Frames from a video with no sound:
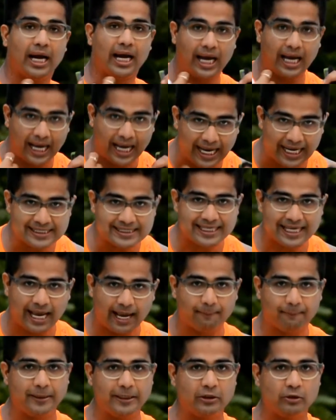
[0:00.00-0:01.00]
has
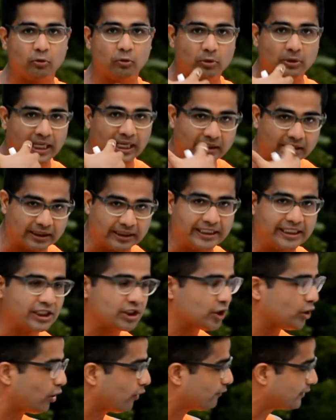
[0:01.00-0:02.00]
happened to that
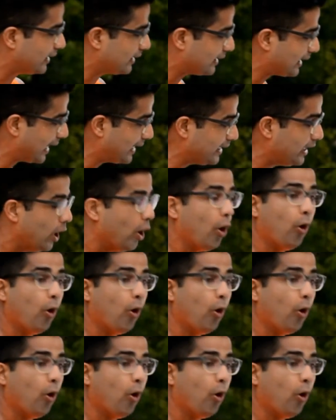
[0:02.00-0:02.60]
condition of that line